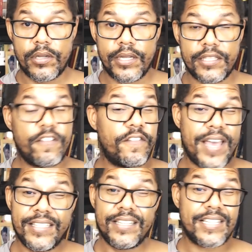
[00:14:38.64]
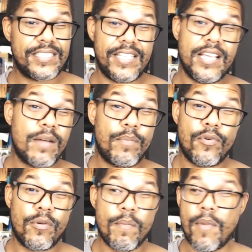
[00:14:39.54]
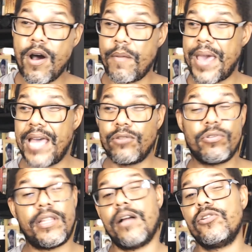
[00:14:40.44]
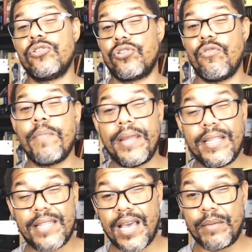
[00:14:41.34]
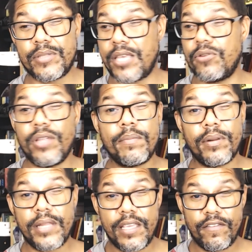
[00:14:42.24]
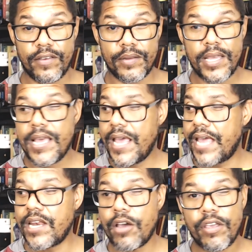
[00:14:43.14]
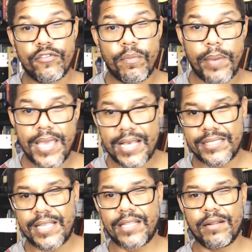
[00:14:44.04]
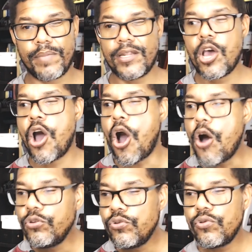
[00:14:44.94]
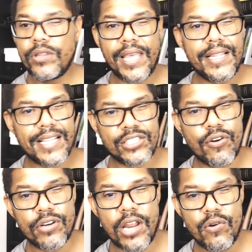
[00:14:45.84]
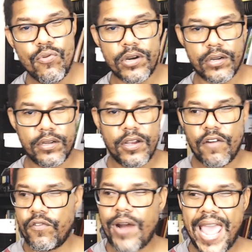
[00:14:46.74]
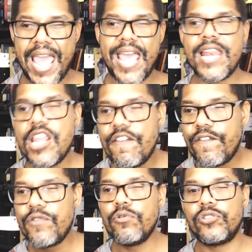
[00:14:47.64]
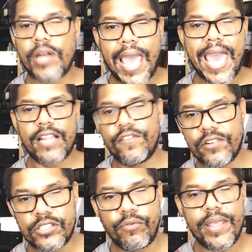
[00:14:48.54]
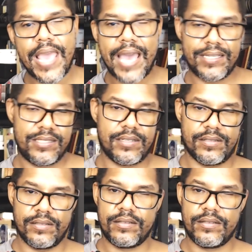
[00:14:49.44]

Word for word: The fact that that Singapore mom had to tell you so many times and you didn't believe it, and now you have to pay a settlement, how do you think that's gonna look? for any future adverse reaction.